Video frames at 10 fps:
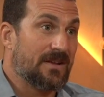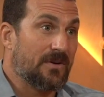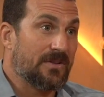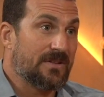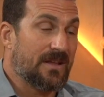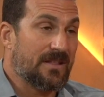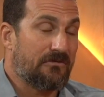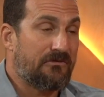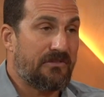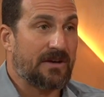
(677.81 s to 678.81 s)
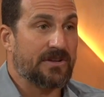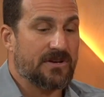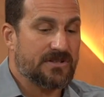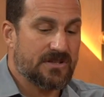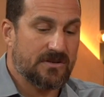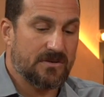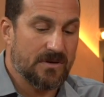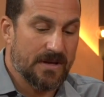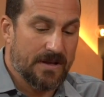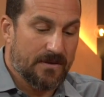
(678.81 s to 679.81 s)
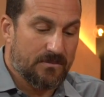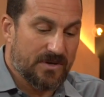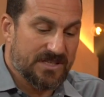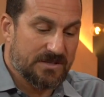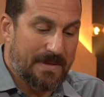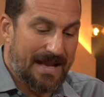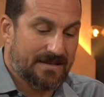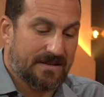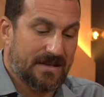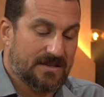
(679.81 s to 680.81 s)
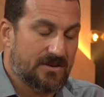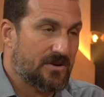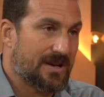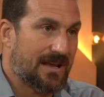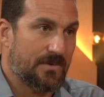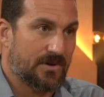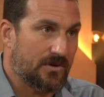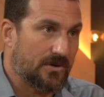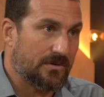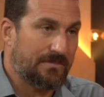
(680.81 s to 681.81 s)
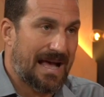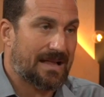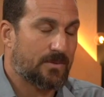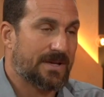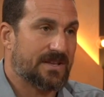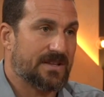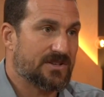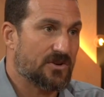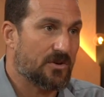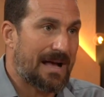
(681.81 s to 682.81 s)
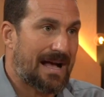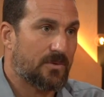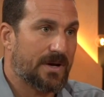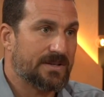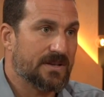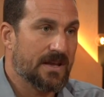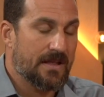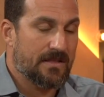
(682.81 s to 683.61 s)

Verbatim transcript: you know, right? The failure to respect these neurochemical pathways and these neural pathways